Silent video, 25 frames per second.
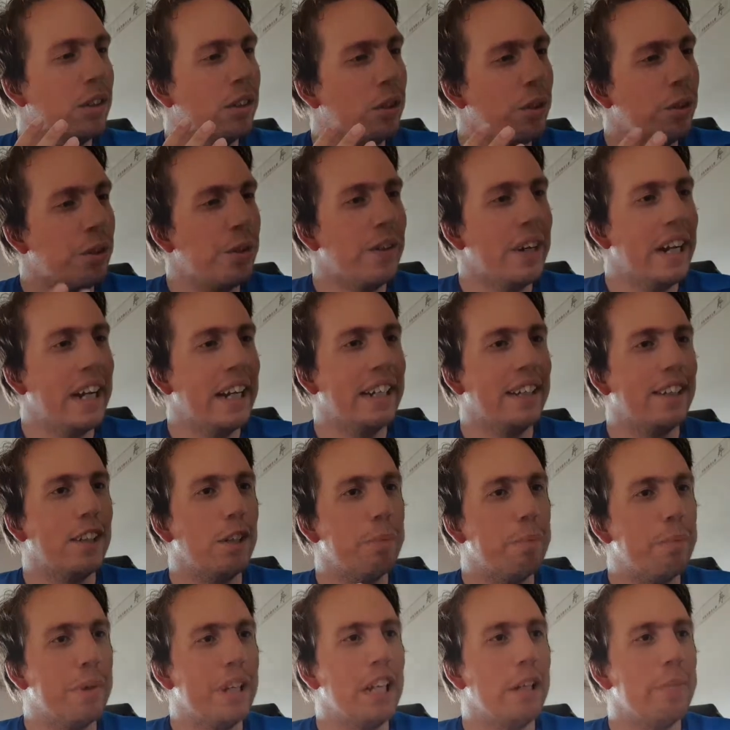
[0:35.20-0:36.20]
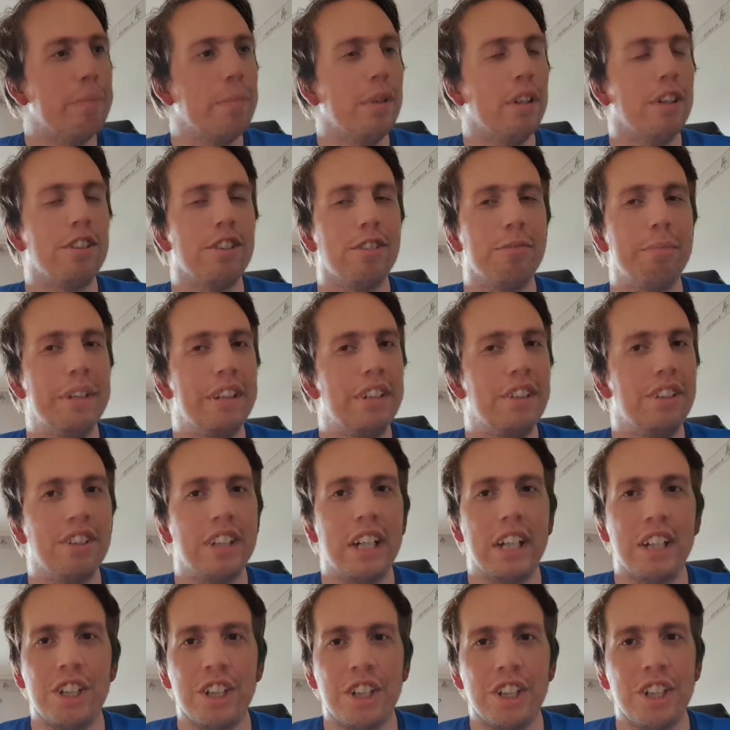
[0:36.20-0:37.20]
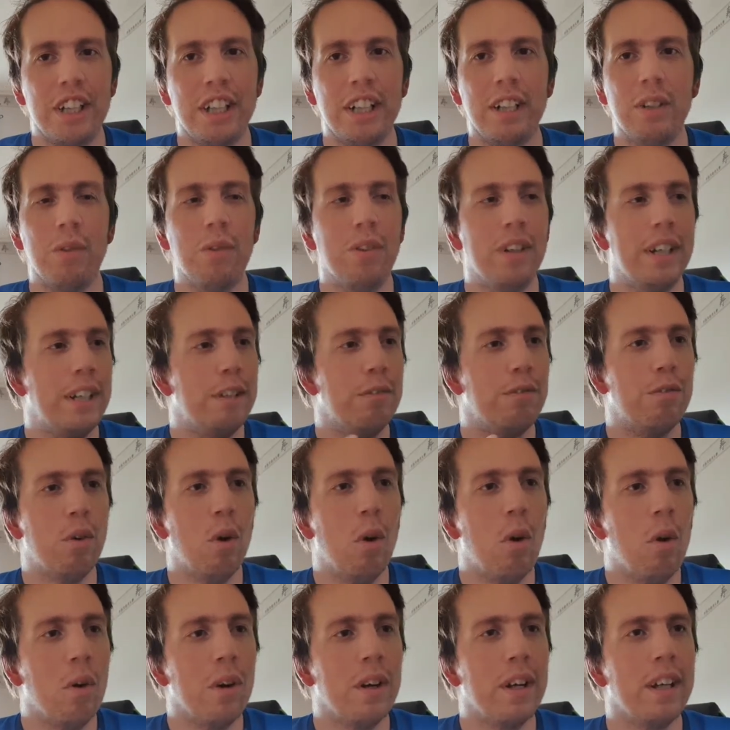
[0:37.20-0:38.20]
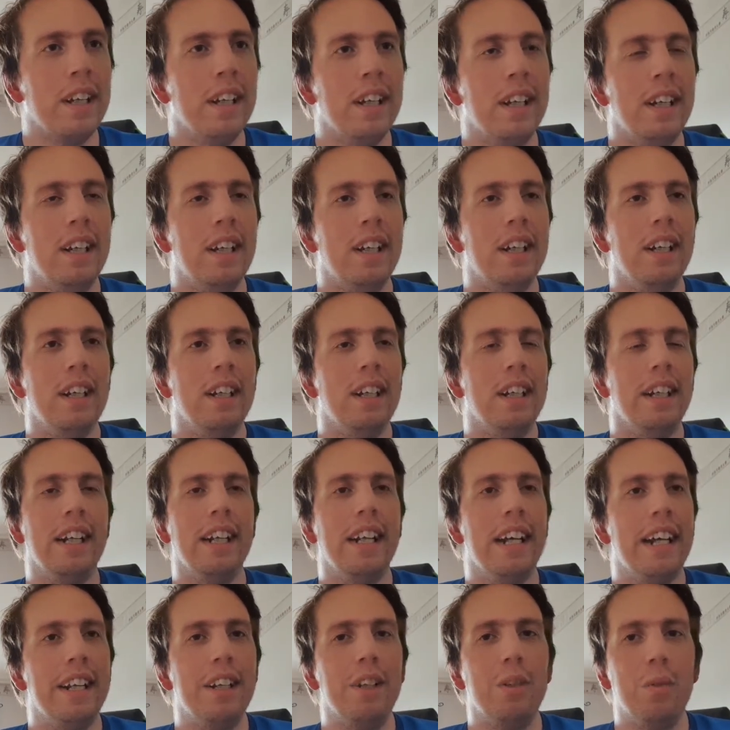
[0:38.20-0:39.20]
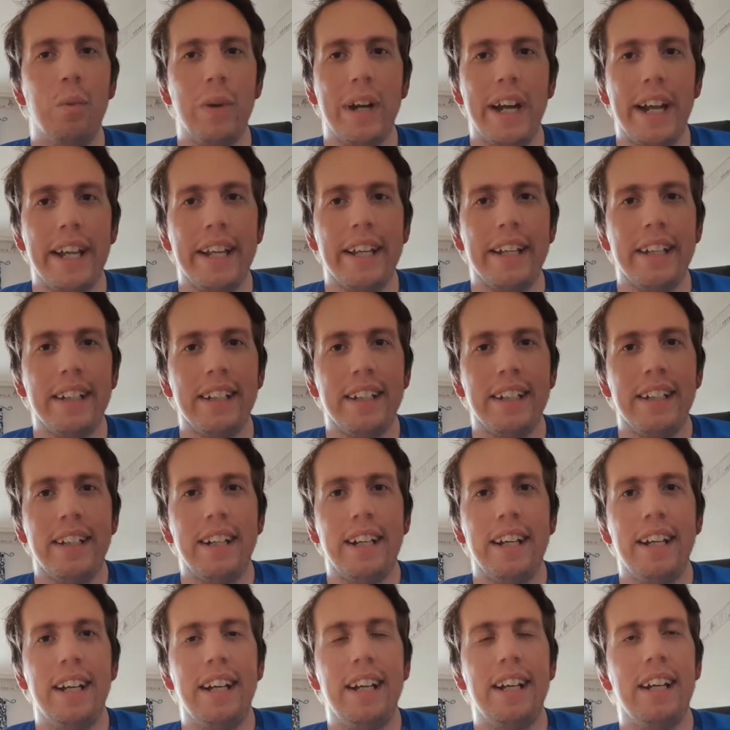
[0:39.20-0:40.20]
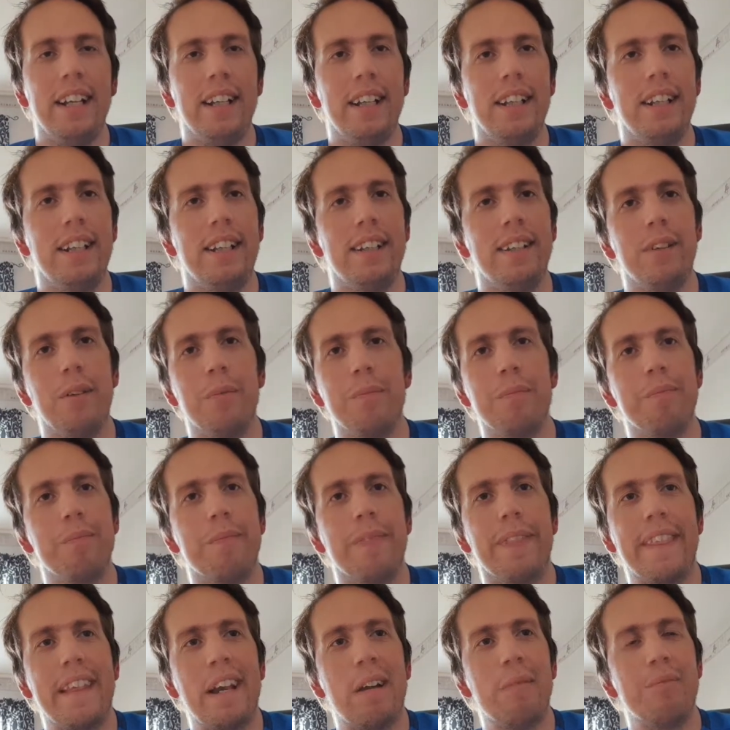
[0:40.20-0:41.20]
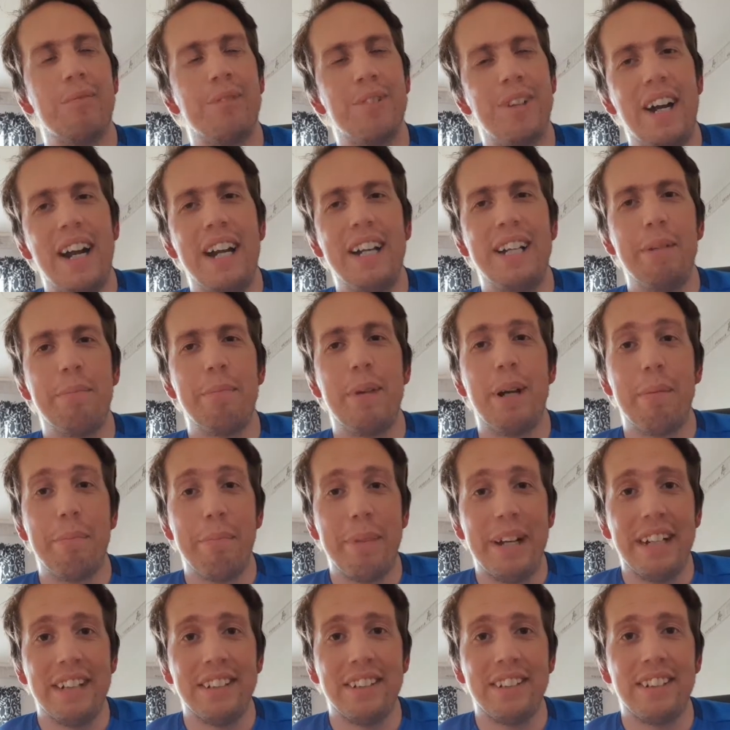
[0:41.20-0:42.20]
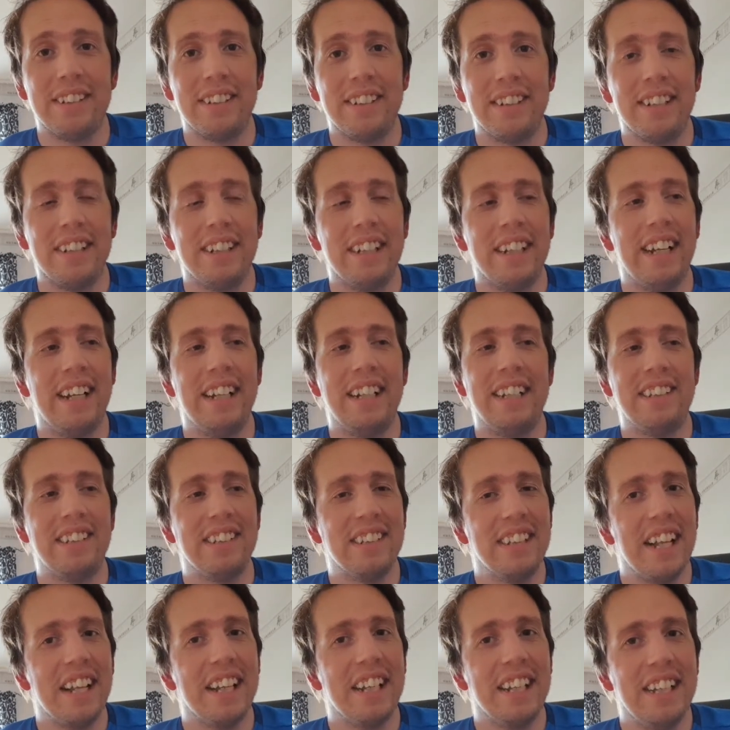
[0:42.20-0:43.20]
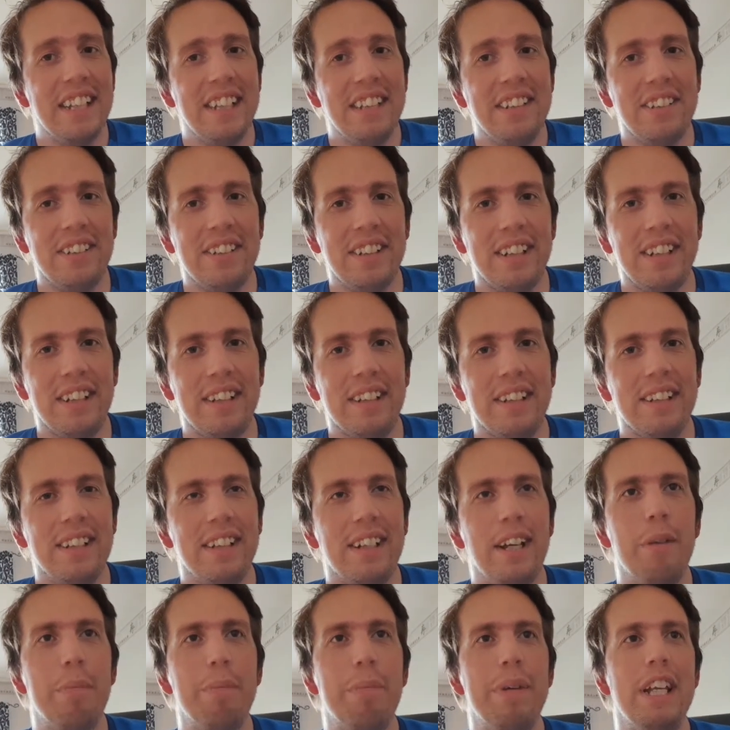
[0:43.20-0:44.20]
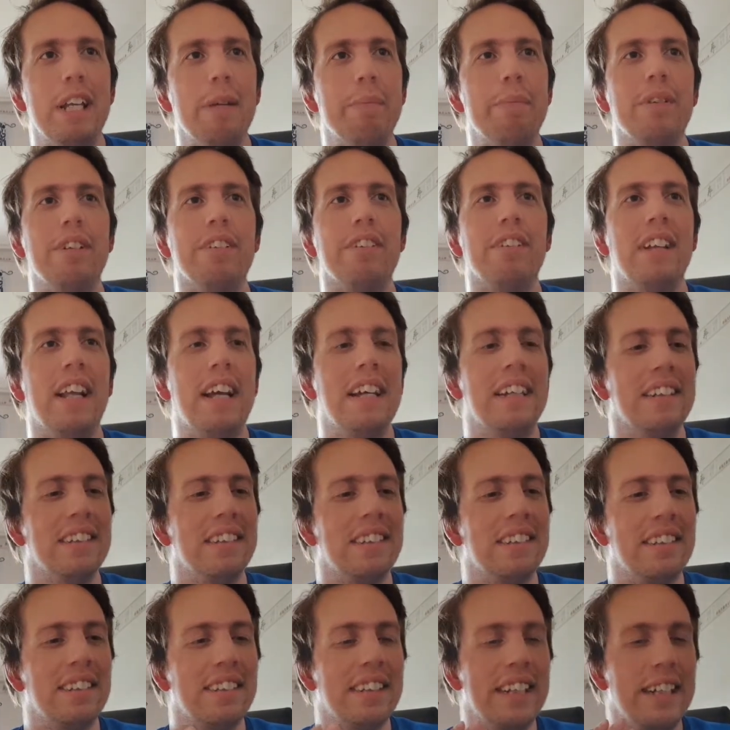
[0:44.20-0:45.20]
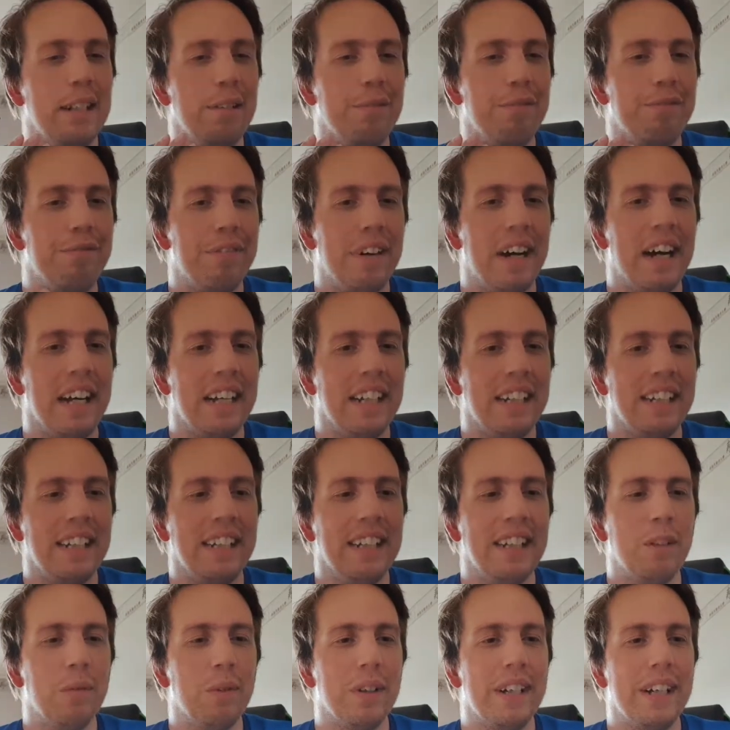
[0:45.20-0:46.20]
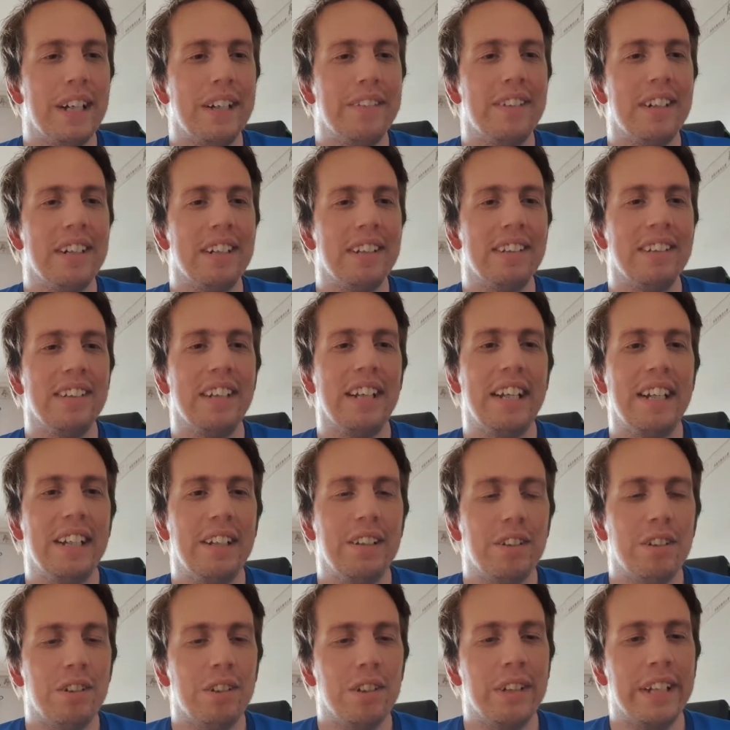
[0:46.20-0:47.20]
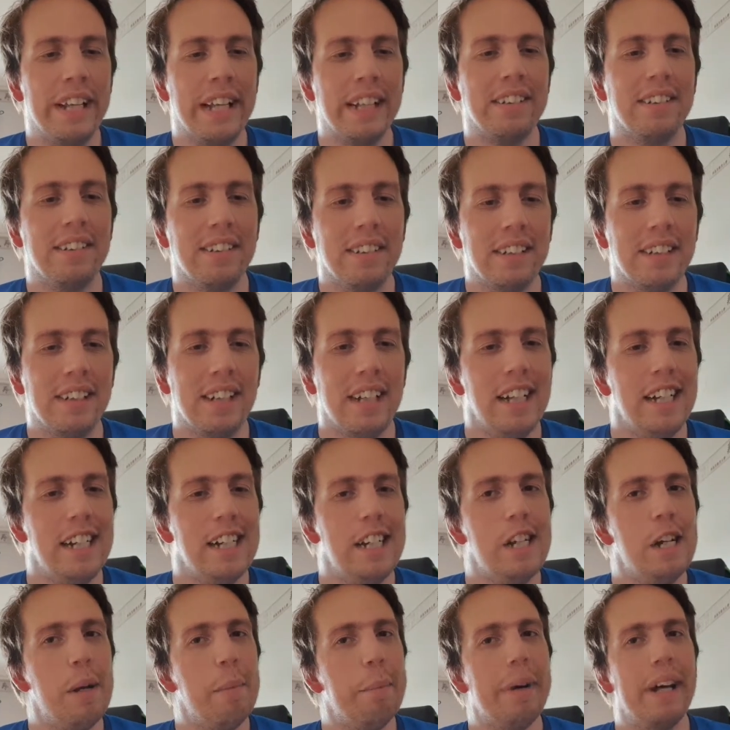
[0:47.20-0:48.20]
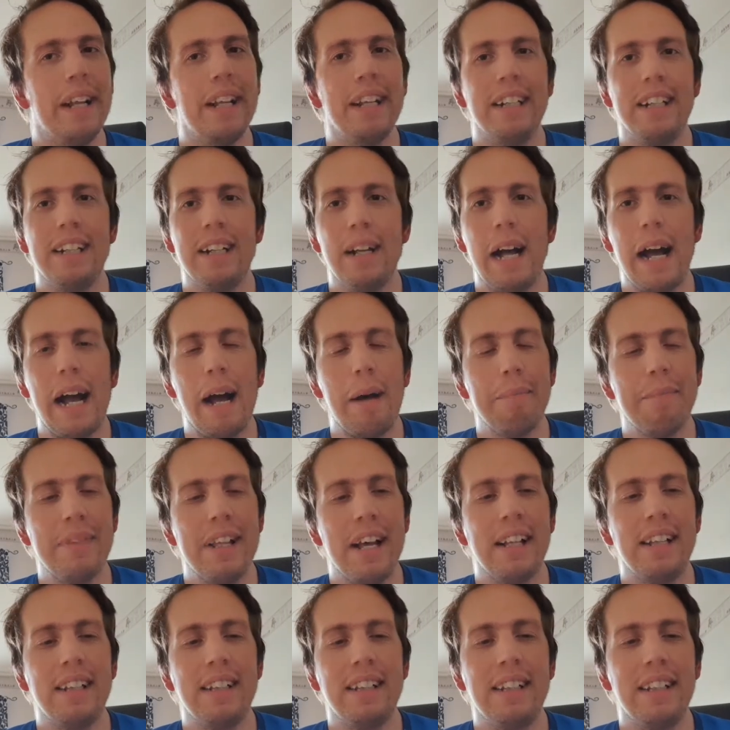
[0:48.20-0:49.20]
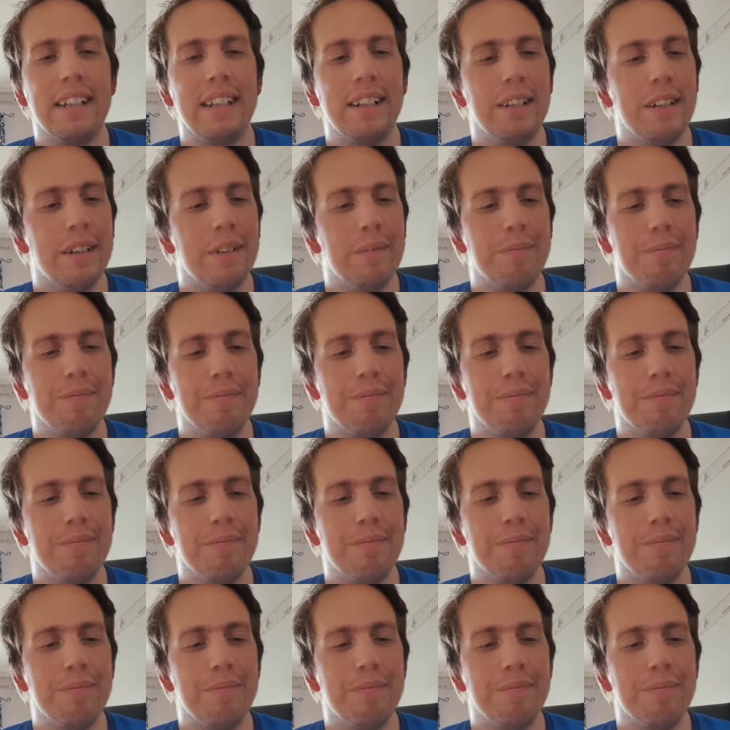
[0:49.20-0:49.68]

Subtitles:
correct the people's misjudging or they're wrong in any way, and I'm trying my best, and it's not easy. And people's like still fighting whatever I say against it, but I'm not the